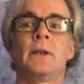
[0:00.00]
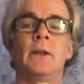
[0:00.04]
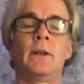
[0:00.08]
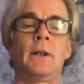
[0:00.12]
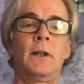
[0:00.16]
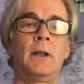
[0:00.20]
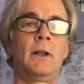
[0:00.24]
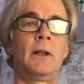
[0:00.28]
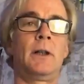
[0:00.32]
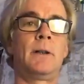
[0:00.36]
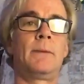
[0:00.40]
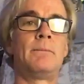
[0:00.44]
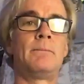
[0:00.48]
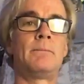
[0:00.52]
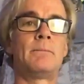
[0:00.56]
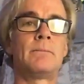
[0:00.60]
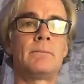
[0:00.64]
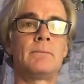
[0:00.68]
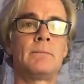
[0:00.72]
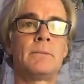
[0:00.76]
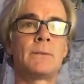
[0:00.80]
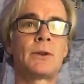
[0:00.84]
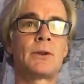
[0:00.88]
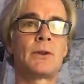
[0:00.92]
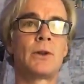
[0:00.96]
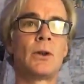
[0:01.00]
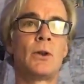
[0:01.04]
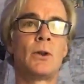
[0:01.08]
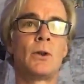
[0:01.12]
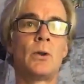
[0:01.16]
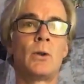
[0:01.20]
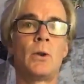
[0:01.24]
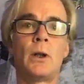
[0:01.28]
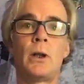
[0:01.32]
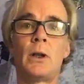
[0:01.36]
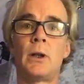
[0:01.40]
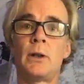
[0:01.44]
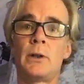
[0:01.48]

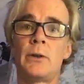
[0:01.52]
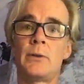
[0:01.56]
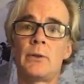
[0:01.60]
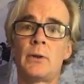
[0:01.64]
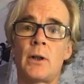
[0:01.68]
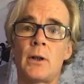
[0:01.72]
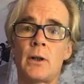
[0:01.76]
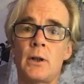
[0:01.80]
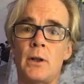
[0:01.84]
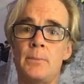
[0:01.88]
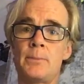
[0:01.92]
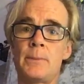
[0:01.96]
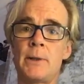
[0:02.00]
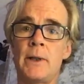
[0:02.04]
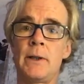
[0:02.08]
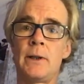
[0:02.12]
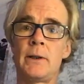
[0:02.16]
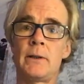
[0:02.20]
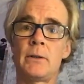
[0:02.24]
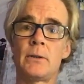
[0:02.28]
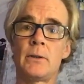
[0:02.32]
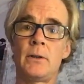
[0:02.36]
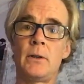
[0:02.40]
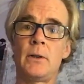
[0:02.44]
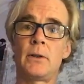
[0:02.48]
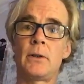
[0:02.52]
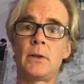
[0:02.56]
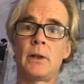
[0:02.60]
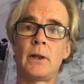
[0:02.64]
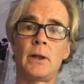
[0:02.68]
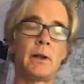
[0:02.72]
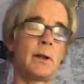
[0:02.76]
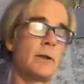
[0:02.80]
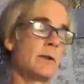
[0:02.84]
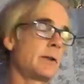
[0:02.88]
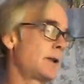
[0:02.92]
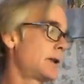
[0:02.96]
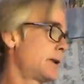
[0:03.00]
So a little art update. Oh
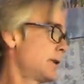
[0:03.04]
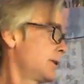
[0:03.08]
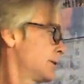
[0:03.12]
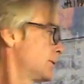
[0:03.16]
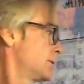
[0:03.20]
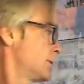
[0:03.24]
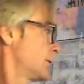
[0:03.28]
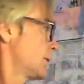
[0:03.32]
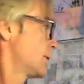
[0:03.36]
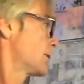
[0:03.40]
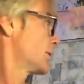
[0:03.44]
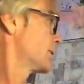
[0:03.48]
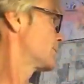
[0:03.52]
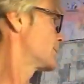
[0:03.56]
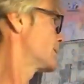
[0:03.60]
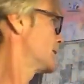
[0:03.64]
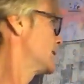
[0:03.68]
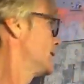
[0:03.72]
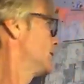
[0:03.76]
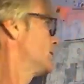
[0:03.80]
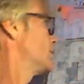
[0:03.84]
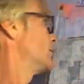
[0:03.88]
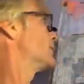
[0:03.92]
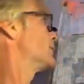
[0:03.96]
yeah, okay, art update.